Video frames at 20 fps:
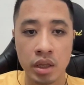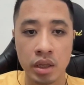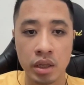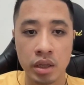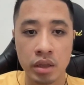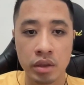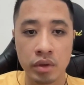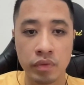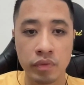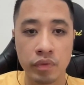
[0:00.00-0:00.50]

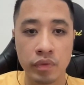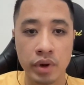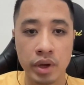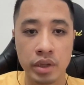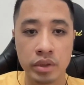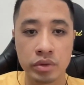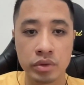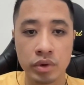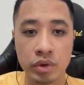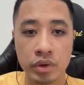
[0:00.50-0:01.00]
The
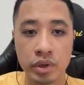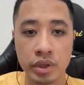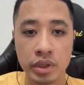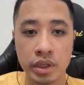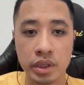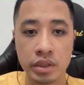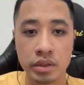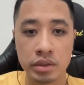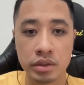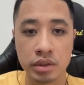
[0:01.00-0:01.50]
French
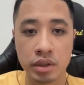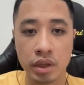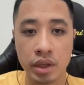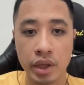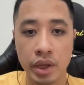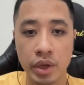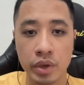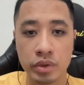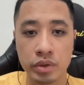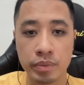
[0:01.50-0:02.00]
colonists
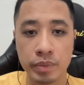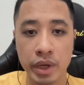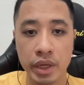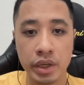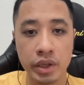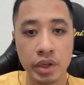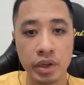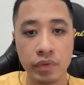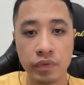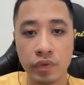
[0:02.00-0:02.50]
used many
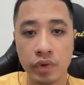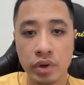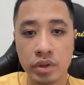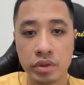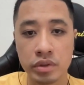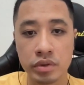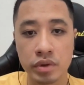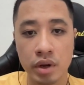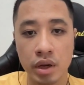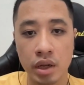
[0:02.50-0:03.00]
different
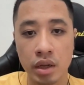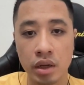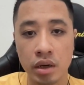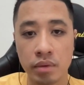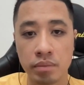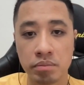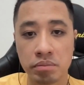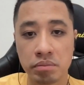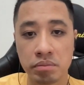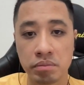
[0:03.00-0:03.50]
types of
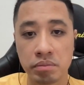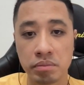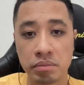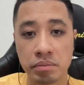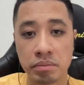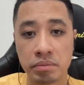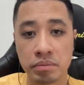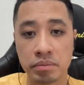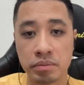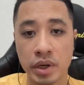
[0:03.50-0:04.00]

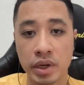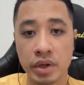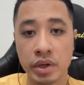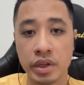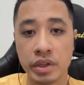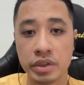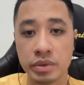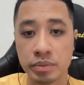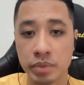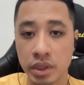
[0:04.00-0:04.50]

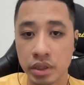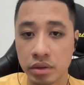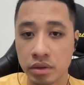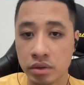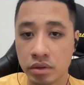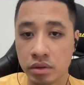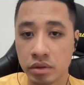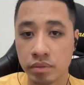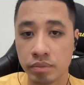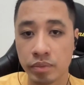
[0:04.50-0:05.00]

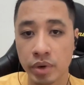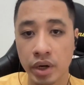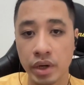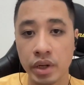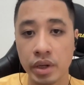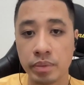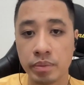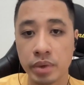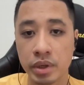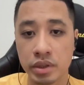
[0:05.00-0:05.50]

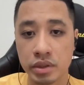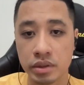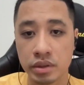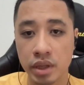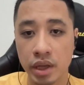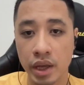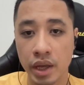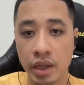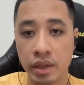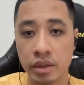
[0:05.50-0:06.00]
punishments
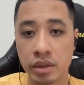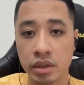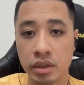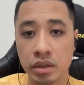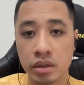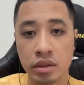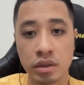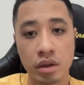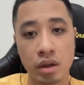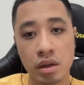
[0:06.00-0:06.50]
and
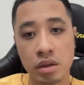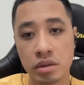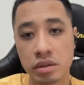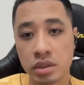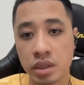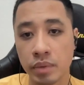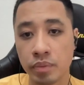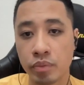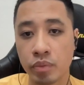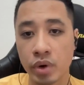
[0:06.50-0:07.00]
the
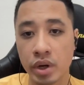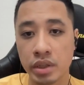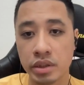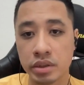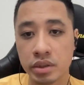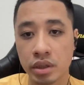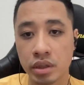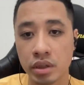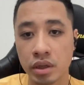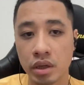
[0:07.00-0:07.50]

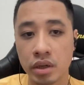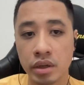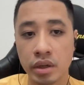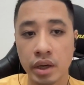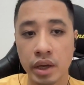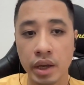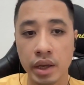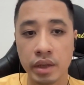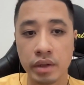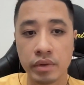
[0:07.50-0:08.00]
suppression
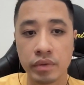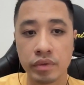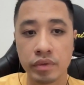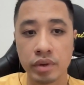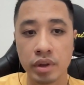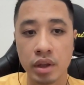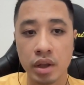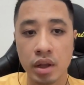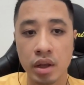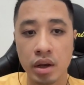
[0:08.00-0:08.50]
against
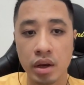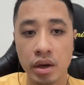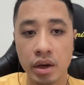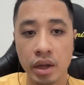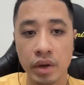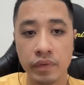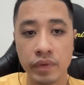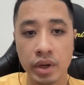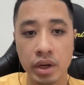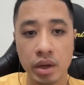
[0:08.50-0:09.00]

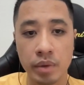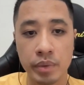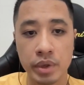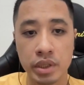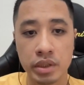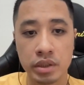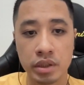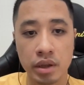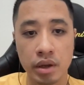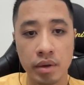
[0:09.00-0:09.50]

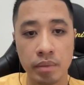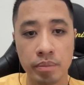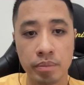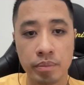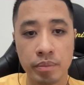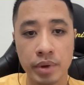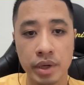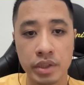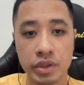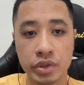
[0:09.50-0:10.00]
Vietnamese
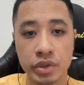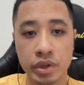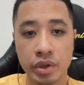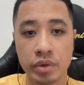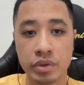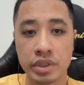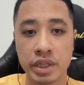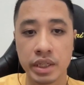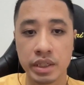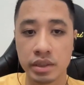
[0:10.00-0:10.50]

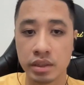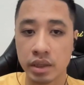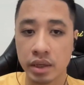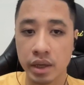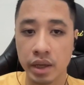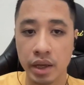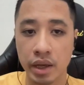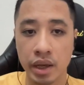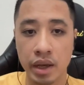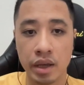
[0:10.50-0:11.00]
patriotic
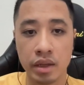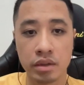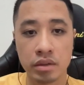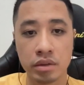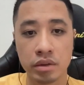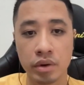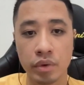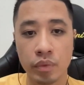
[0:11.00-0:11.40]
and